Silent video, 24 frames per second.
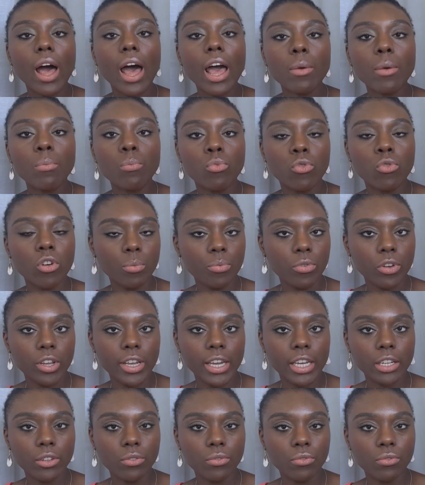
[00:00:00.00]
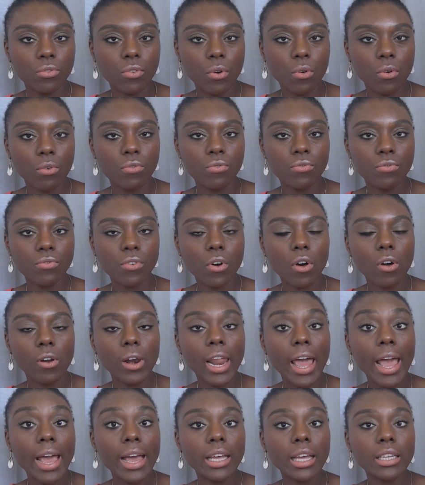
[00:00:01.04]
appropriate for fall
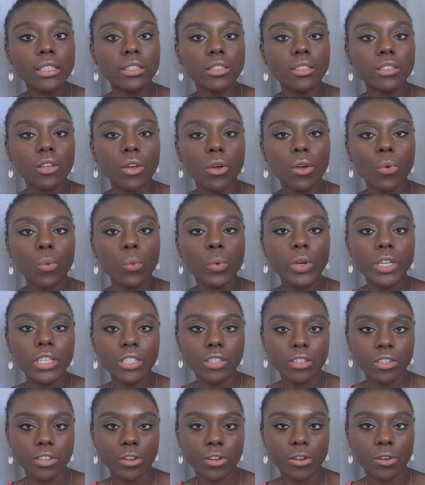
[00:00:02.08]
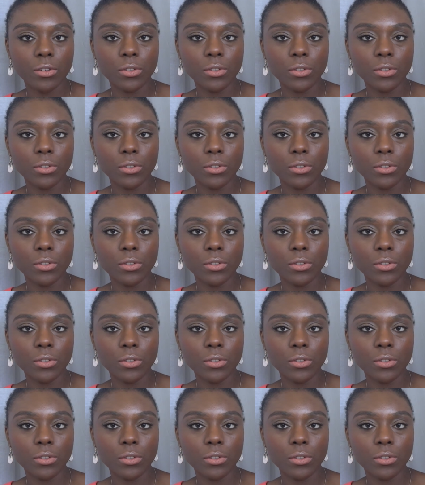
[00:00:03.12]
and winter,